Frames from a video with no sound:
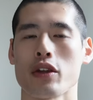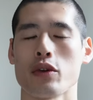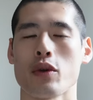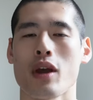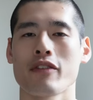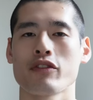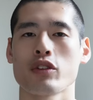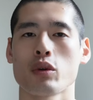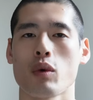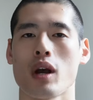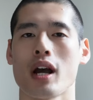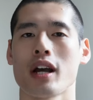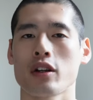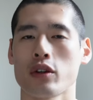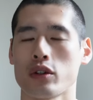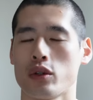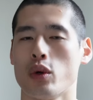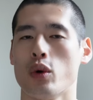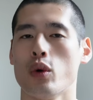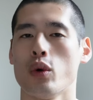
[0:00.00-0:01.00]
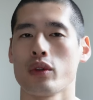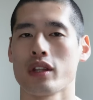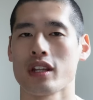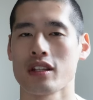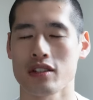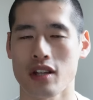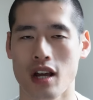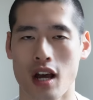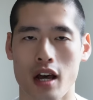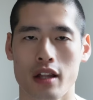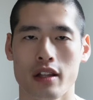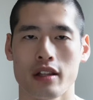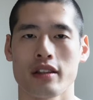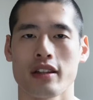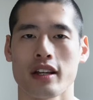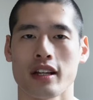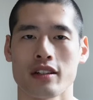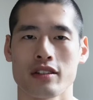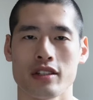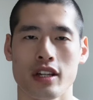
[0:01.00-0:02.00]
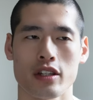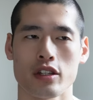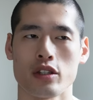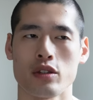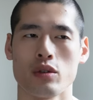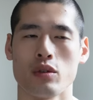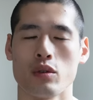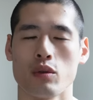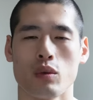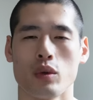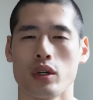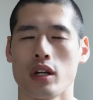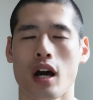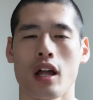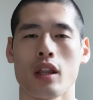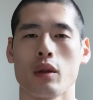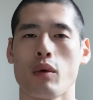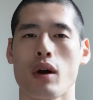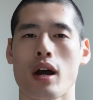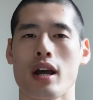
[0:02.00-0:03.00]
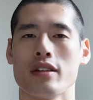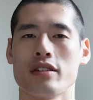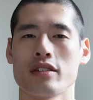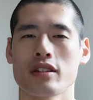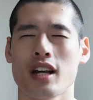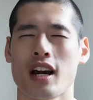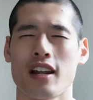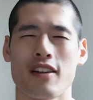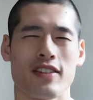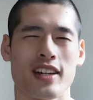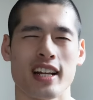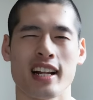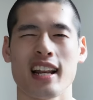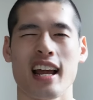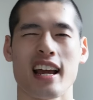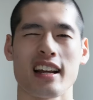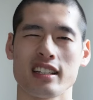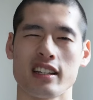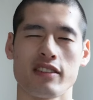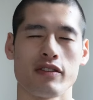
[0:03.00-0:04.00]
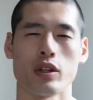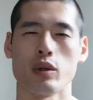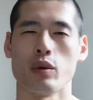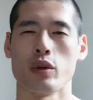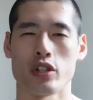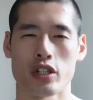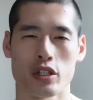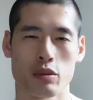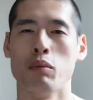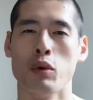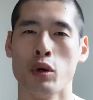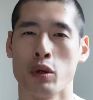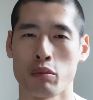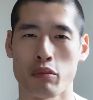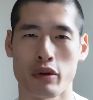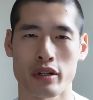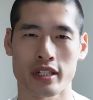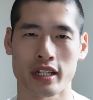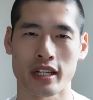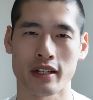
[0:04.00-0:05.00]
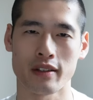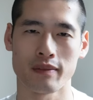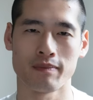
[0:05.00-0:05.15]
You have to work on all these other things that you would otherwise kind of neglect if you were just born pretty.